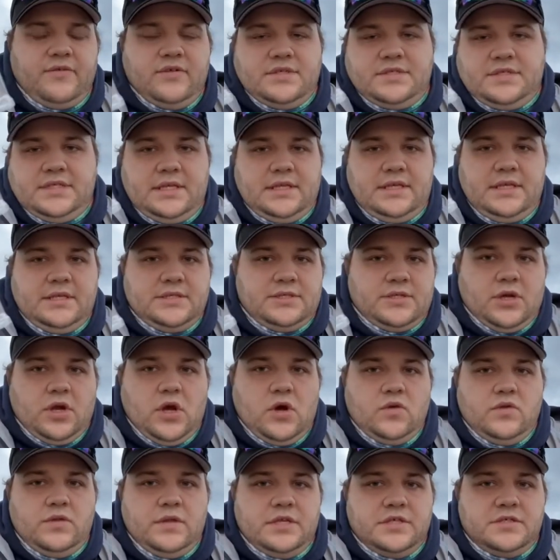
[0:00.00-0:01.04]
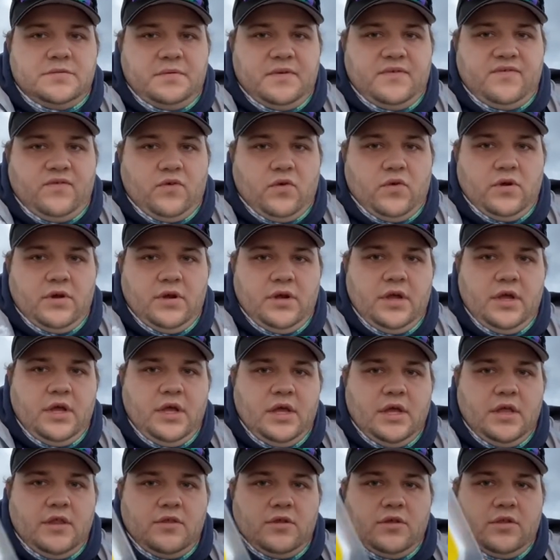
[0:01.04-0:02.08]
seen these or owned these before.
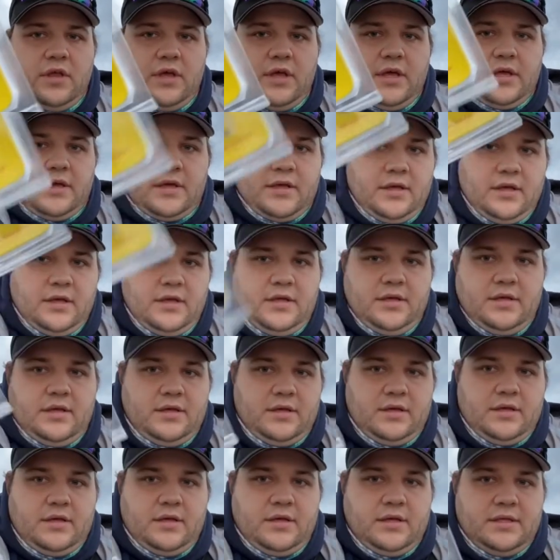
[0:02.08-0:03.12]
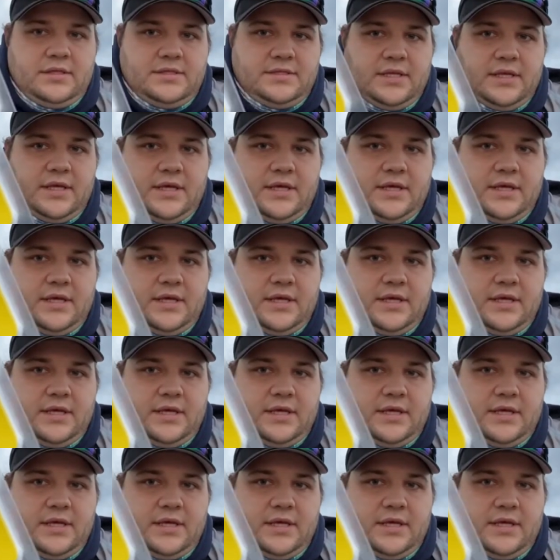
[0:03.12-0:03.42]
They're like it's like